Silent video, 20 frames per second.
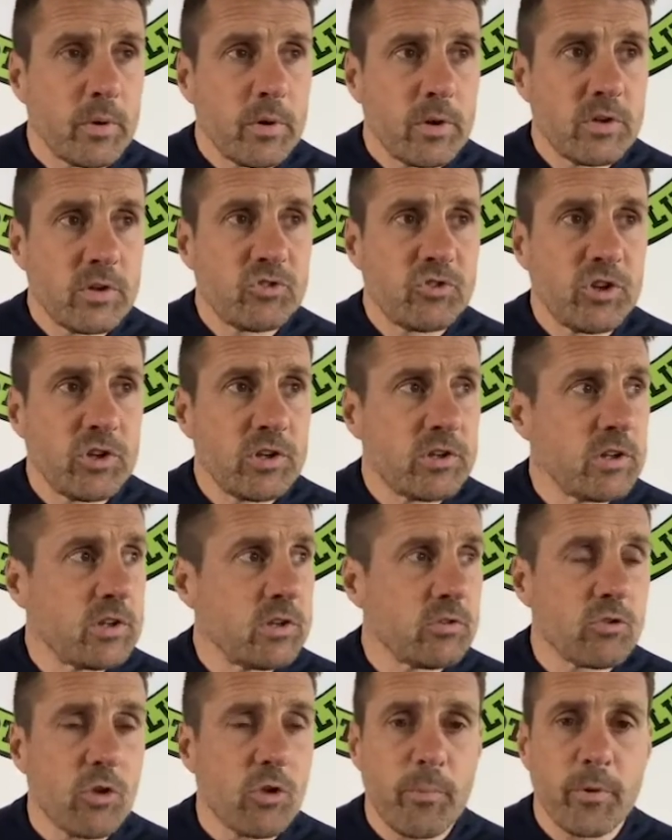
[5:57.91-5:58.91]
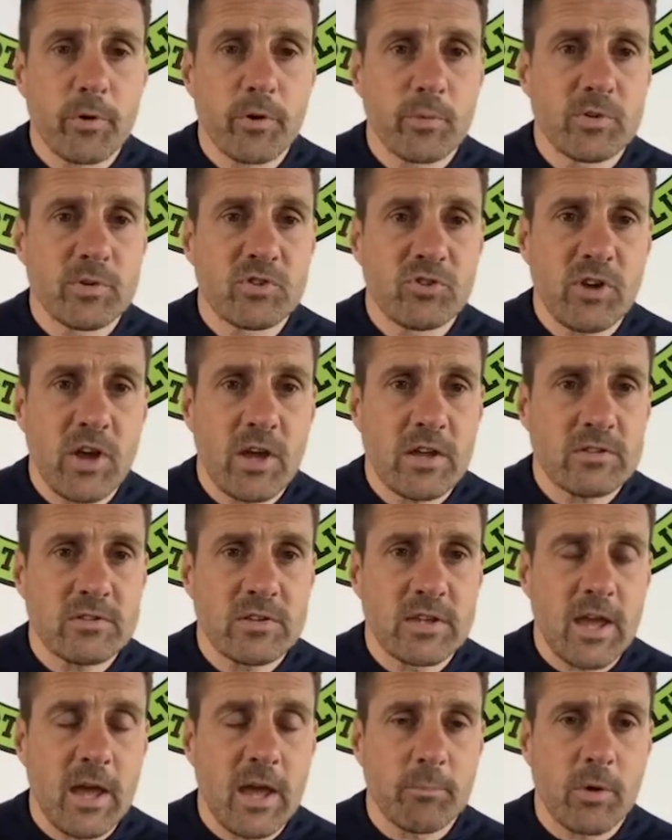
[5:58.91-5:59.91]
His chin didn't drop onto his chest. He
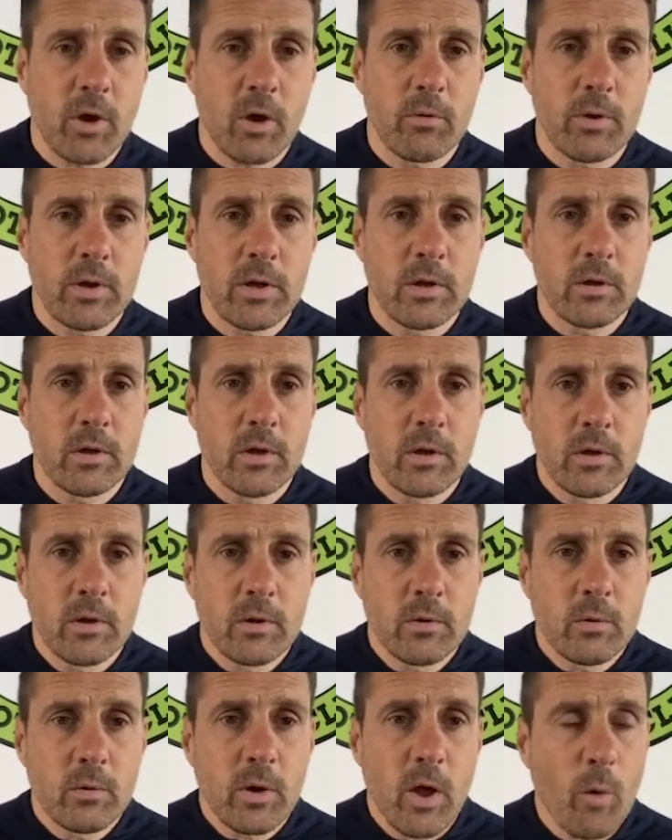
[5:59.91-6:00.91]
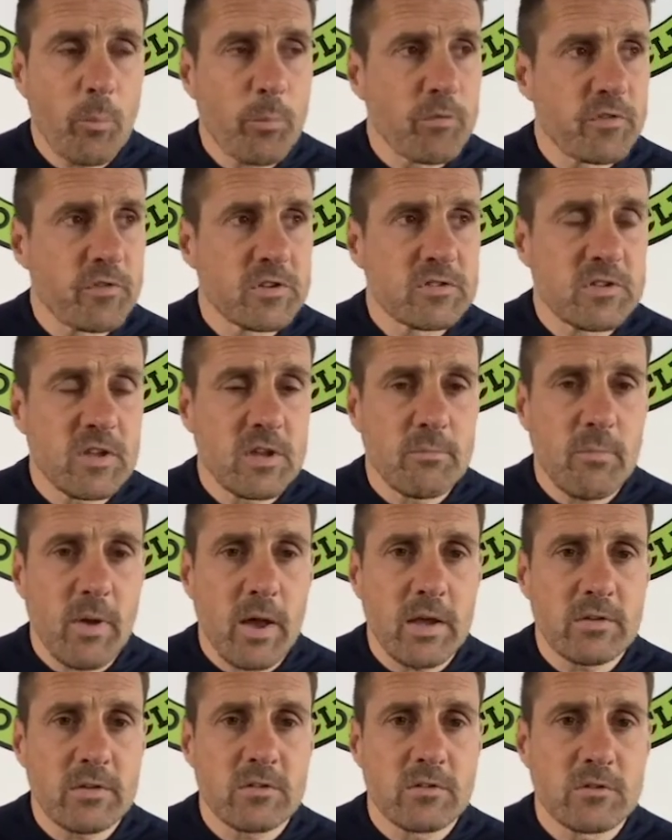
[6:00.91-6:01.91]
kept going with the help of his
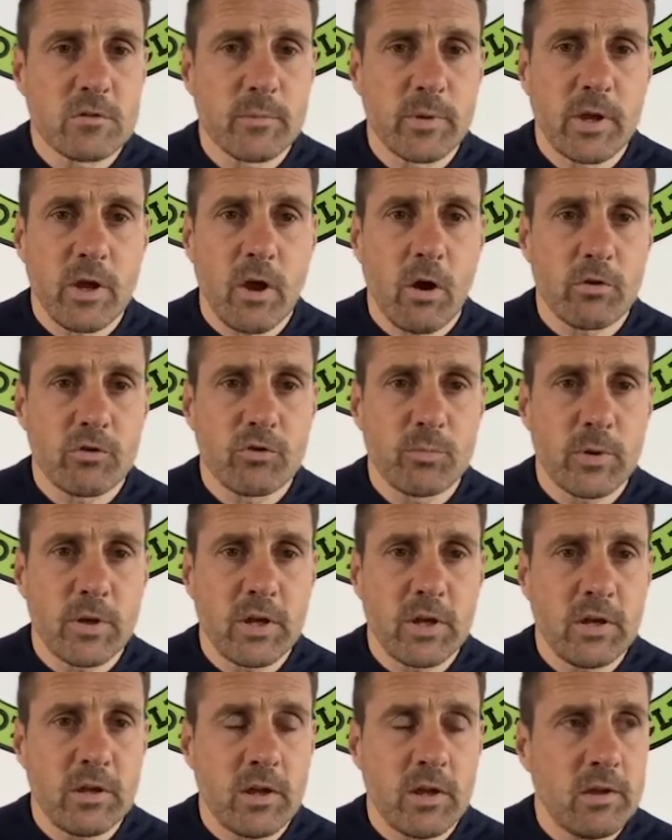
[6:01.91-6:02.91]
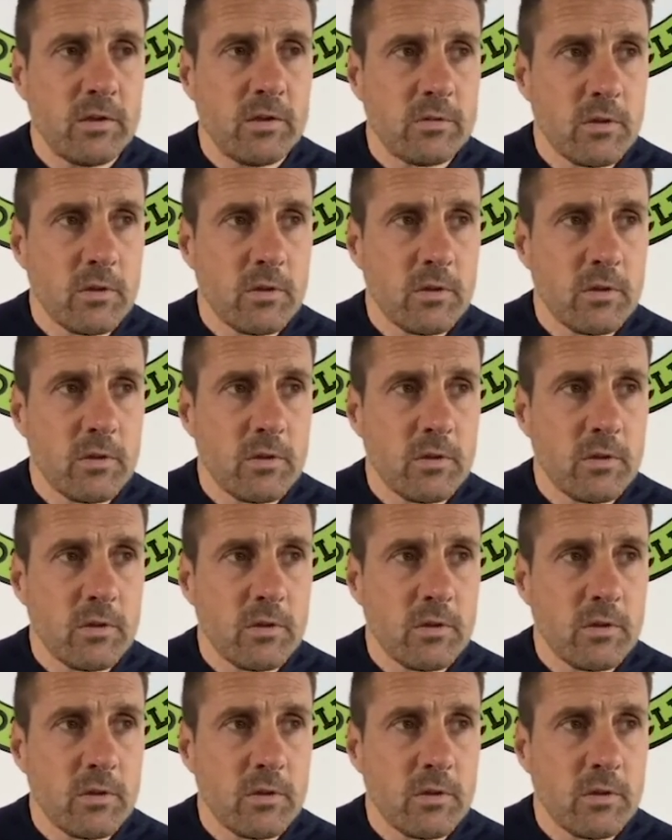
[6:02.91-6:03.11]
teammates and some encouragement. He